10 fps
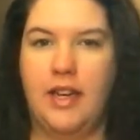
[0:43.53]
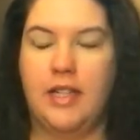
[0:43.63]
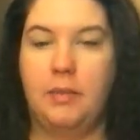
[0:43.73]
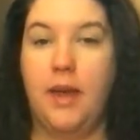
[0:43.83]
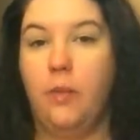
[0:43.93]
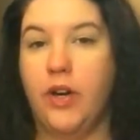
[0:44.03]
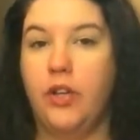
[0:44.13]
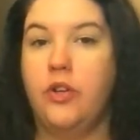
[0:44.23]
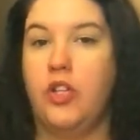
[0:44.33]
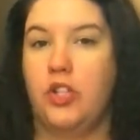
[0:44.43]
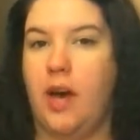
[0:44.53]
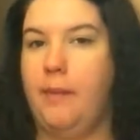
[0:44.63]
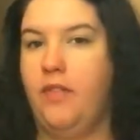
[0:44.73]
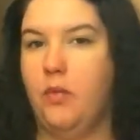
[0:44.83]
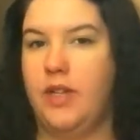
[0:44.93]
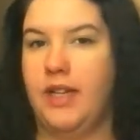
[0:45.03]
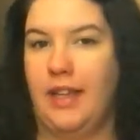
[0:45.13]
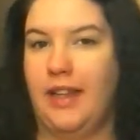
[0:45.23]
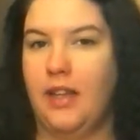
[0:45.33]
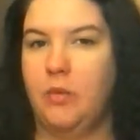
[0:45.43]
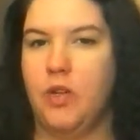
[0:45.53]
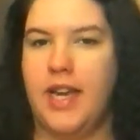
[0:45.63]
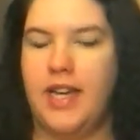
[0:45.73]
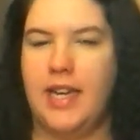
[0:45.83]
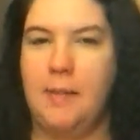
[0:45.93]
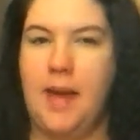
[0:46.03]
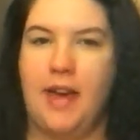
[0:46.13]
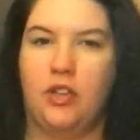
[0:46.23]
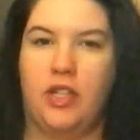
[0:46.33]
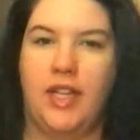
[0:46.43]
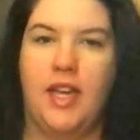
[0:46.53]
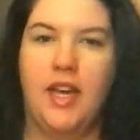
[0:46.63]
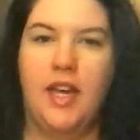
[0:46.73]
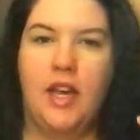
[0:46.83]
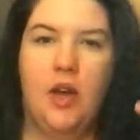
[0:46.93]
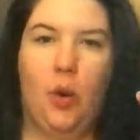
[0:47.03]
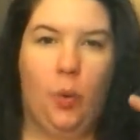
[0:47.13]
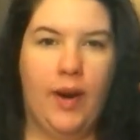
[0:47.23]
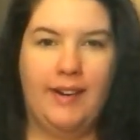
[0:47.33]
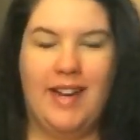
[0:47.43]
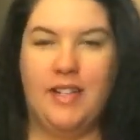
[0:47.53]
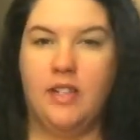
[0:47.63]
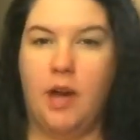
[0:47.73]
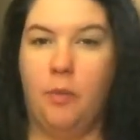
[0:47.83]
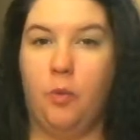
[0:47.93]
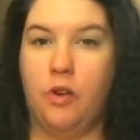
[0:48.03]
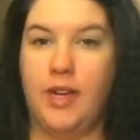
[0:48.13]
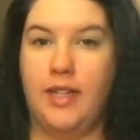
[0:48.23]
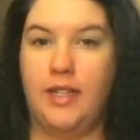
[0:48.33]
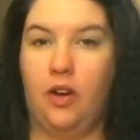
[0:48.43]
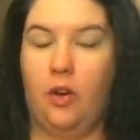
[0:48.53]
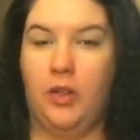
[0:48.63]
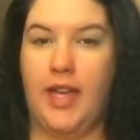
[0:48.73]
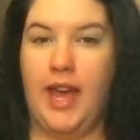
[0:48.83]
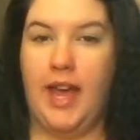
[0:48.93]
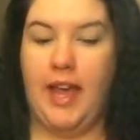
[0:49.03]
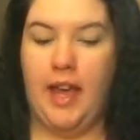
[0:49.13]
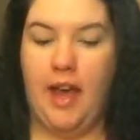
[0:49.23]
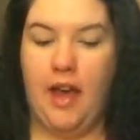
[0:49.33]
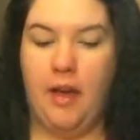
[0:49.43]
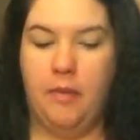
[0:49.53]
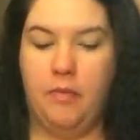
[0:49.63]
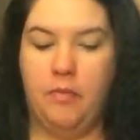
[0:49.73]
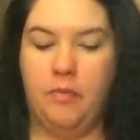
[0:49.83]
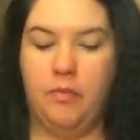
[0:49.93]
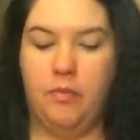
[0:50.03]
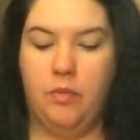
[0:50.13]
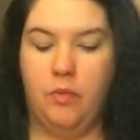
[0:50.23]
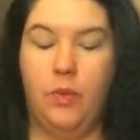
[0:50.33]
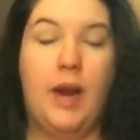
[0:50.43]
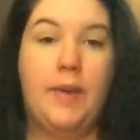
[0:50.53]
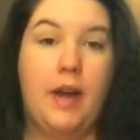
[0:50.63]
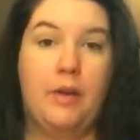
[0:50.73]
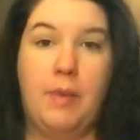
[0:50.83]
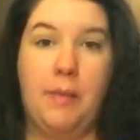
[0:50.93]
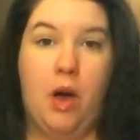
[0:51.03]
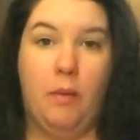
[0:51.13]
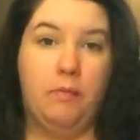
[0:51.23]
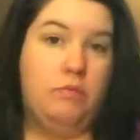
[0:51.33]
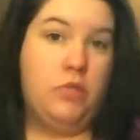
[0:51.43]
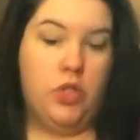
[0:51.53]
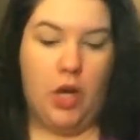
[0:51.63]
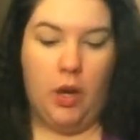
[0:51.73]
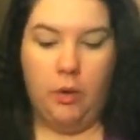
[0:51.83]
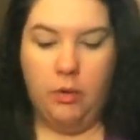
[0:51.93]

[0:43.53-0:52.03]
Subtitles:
explain where you could stop if you wanted a little more daytime. Actually, where I stopped wore it all day when I went out with my mom. So